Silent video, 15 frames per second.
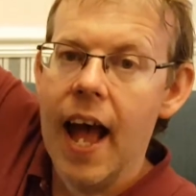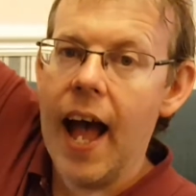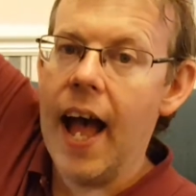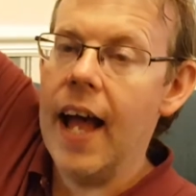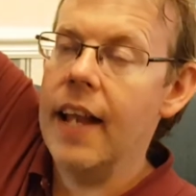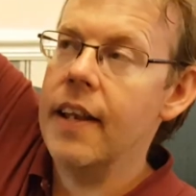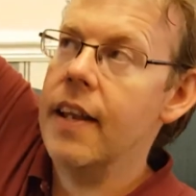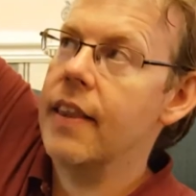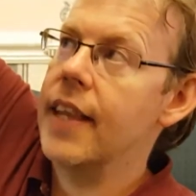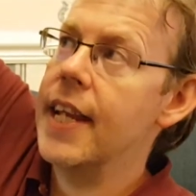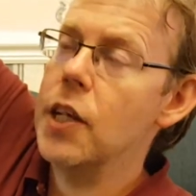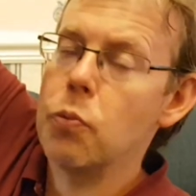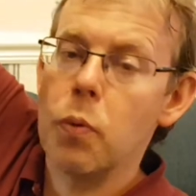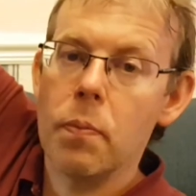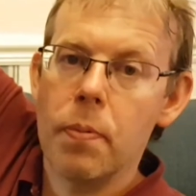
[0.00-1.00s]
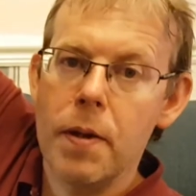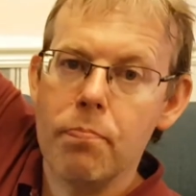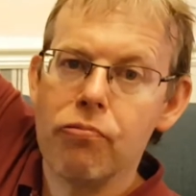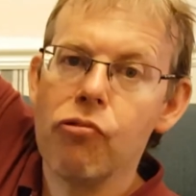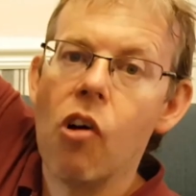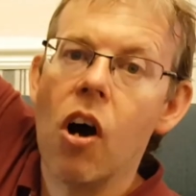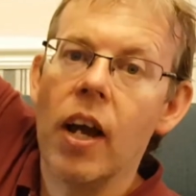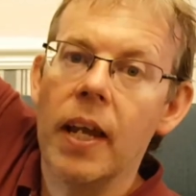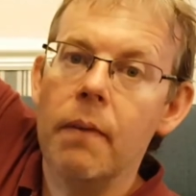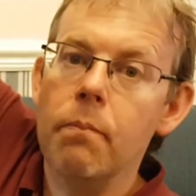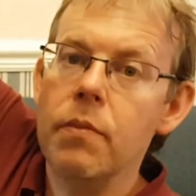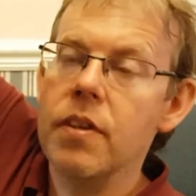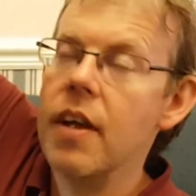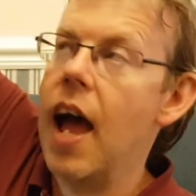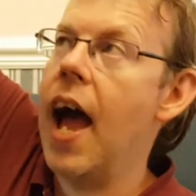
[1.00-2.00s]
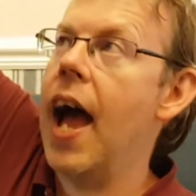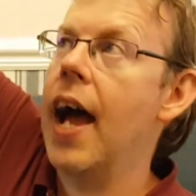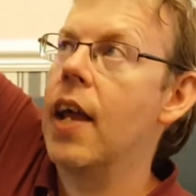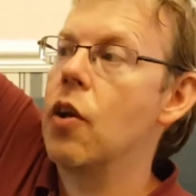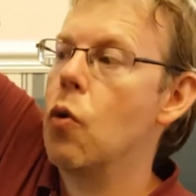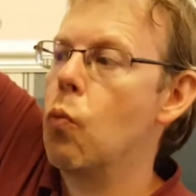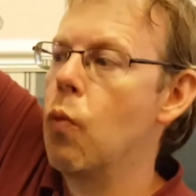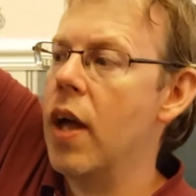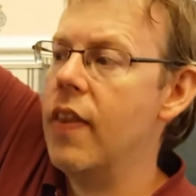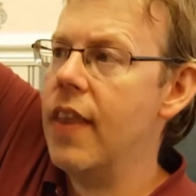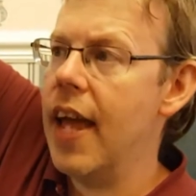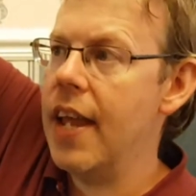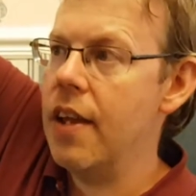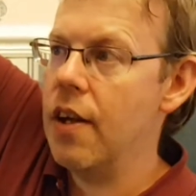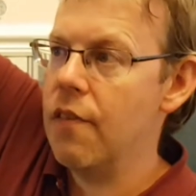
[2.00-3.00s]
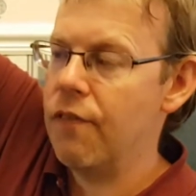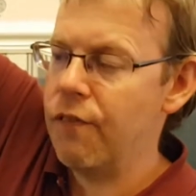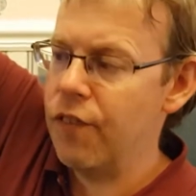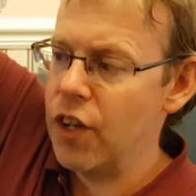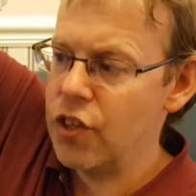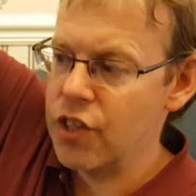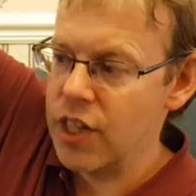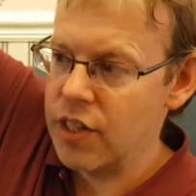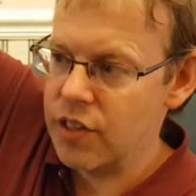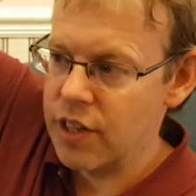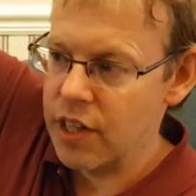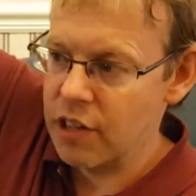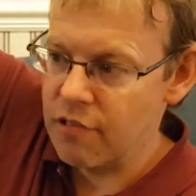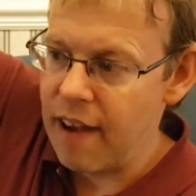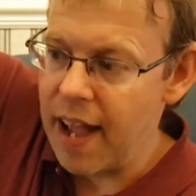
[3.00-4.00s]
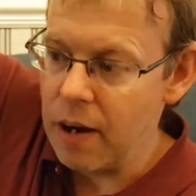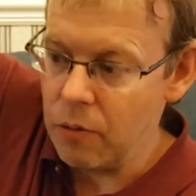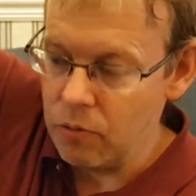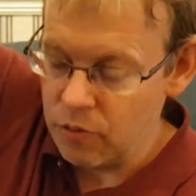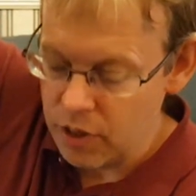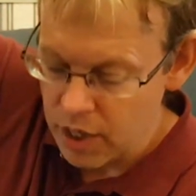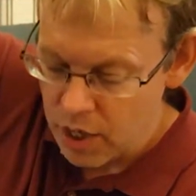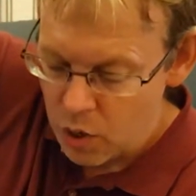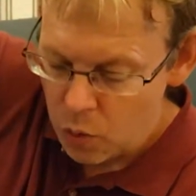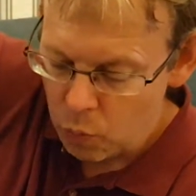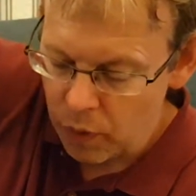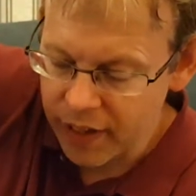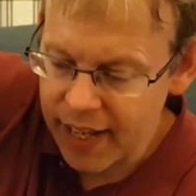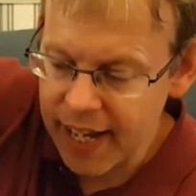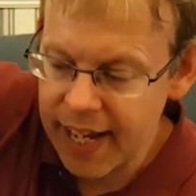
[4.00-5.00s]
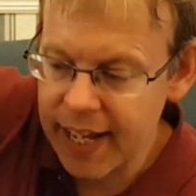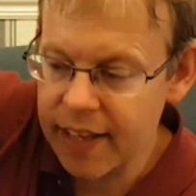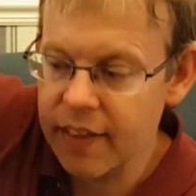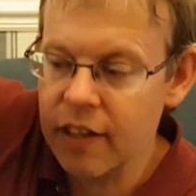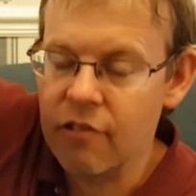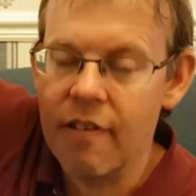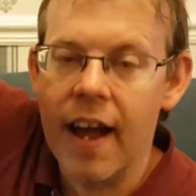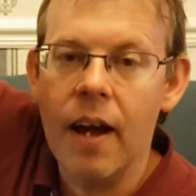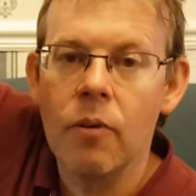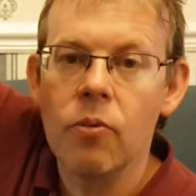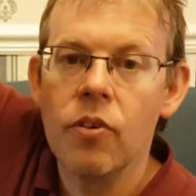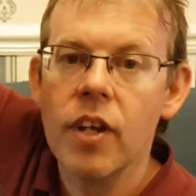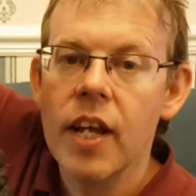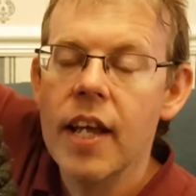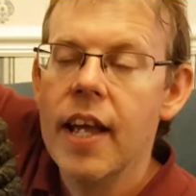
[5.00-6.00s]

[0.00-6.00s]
And these would be primed, and when they fluttered to the ground, when they hit the ground,